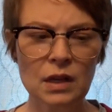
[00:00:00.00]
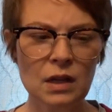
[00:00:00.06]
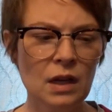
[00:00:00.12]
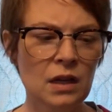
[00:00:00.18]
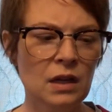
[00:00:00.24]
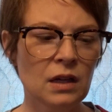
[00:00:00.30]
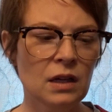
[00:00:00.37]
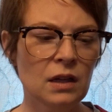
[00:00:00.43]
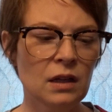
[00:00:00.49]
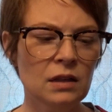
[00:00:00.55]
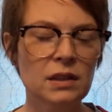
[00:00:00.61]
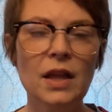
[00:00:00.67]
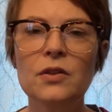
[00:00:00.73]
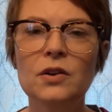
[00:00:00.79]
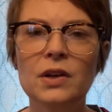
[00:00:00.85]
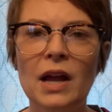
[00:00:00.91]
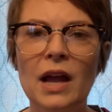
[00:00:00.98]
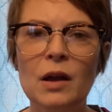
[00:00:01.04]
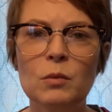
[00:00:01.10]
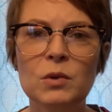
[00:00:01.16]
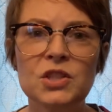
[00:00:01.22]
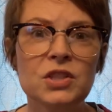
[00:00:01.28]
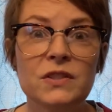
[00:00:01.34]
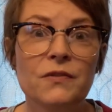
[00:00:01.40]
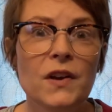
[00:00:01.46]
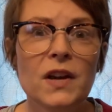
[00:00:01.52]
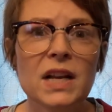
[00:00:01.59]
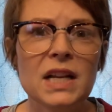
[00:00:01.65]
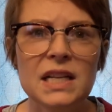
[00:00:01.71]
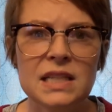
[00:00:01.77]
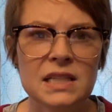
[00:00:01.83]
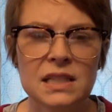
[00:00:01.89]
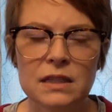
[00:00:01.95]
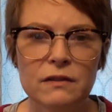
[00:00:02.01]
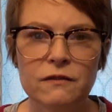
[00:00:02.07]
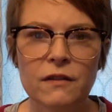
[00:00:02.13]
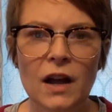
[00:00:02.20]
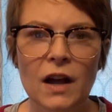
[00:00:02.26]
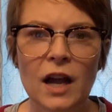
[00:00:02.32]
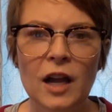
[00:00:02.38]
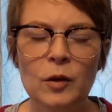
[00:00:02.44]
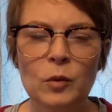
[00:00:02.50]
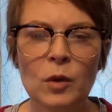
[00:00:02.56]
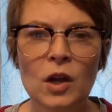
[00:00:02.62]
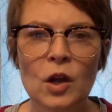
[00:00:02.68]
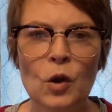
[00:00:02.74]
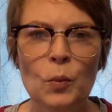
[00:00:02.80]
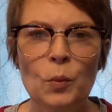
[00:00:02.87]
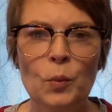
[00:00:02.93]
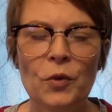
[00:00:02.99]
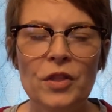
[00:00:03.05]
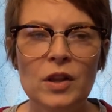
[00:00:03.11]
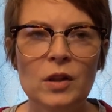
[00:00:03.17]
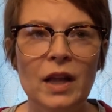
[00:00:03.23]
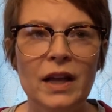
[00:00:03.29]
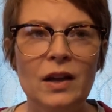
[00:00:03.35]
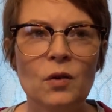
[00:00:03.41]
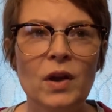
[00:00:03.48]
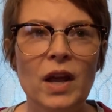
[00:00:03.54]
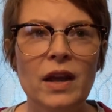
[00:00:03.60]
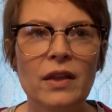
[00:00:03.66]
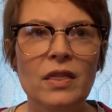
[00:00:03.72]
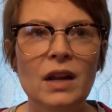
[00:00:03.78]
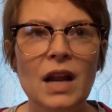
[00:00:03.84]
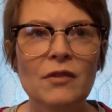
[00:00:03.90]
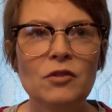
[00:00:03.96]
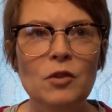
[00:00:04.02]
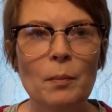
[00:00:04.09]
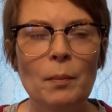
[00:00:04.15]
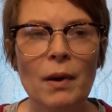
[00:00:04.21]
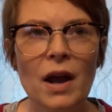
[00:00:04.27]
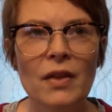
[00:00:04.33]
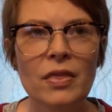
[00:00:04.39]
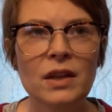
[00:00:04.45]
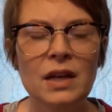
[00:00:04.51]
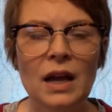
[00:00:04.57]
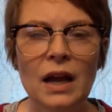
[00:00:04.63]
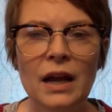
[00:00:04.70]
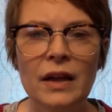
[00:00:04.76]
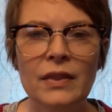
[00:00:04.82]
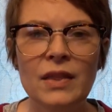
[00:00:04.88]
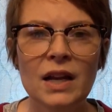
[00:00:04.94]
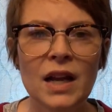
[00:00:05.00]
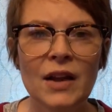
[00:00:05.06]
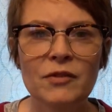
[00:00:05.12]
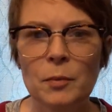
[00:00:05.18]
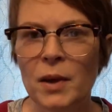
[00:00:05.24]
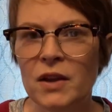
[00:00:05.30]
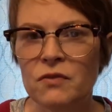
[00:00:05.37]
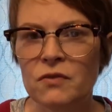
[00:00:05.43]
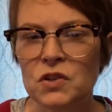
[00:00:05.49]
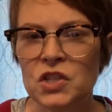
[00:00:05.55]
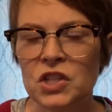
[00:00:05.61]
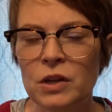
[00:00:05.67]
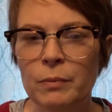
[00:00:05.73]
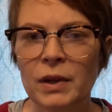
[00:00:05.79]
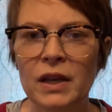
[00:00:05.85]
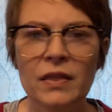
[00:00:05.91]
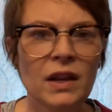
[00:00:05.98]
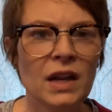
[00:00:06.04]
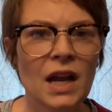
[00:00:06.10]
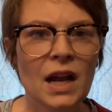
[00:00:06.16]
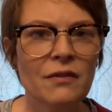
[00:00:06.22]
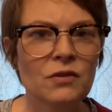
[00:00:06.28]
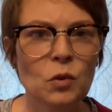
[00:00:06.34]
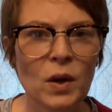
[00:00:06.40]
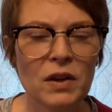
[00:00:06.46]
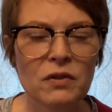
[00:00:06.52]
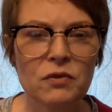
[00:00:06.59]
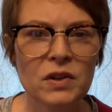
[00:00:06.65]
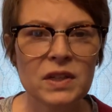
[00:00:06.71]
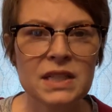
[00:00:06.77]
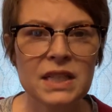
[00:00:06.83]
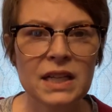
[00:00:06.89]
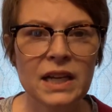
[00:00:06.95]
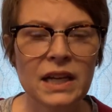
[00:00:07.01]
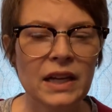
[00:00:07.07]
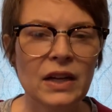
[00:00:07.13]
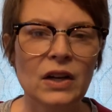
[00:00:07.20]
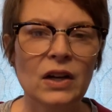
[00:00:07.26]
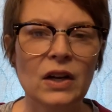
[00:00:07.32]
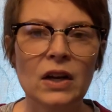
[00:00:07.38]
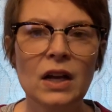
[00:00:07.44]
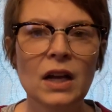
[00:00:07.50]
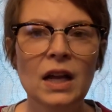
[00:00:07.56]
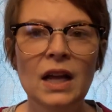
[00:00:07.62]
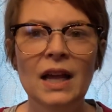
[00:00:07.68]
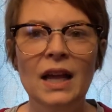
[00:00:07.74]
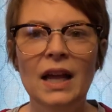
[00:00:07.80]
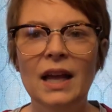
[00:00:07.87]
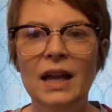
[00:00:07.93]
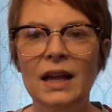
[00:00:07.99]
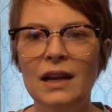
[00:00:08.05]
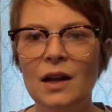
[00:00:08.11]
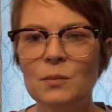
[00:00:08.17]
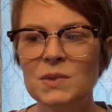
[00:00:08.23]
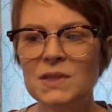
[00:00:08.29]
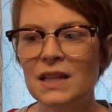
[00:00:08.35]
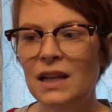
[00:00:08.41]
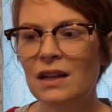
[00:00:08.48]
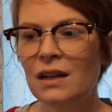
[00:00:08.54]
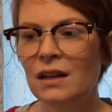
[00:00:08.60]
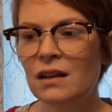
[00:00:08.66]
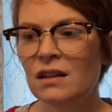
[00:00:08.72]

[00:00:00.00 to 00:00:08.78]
uh, leather dye, which is very easy to find. But then I'm like, okay, then I have to buy the dye, then I have to pay for shipping, then I have to wait for it to get here. And I'm just like,